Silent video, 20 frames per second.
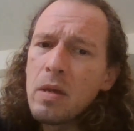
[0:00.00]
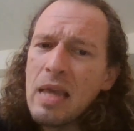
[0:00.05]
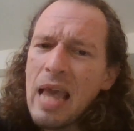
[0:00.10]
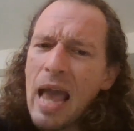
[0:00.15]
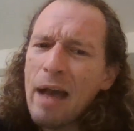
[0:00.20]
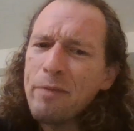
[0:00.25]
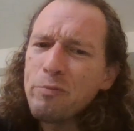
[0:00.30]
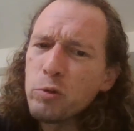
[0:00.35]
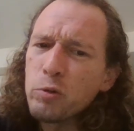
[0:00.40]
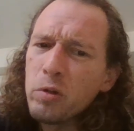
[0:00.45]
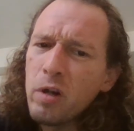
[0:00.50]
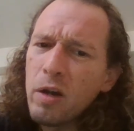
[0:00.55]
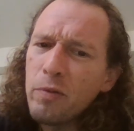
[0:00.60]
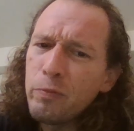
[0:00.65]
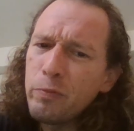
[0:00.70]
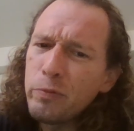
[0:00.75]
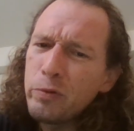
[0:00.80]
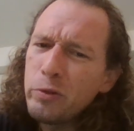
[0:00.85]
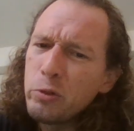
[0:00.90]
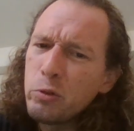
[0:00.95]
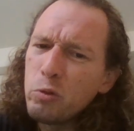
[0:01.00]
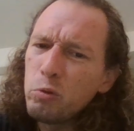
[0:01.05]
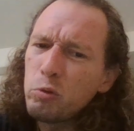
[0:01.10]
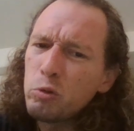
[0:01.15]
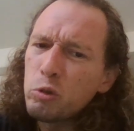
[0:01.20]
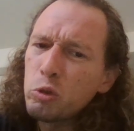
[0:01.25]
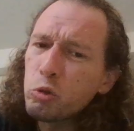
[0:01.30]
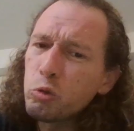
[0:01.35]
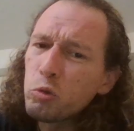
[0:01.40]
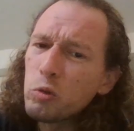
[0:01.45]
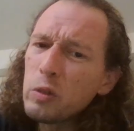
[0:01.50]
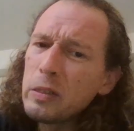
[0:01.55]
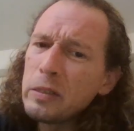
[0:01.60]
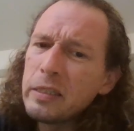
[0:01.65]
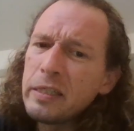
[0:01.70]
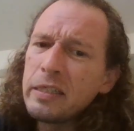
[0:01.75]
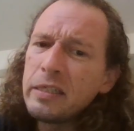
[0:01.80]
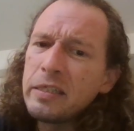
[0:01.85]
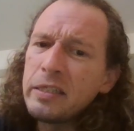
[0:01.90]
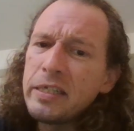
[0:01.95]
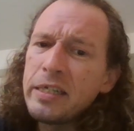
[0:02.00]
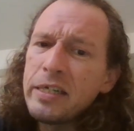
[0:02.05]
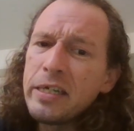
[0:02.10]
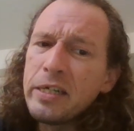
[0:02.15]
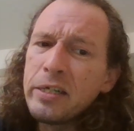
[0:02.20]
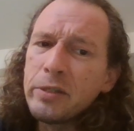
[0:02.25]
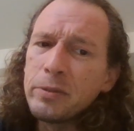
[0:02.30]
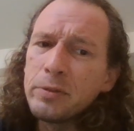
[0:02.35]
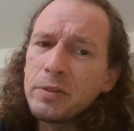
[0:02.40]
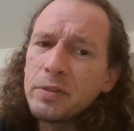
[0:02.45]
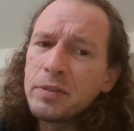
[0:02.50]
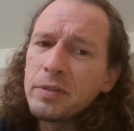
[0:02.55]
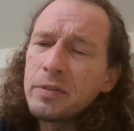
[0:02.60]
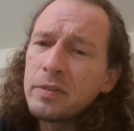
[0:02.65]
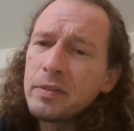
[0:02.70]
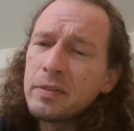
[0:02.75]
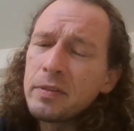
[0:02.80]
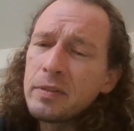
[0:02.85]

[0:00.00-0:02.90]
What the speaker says: After a few trillion years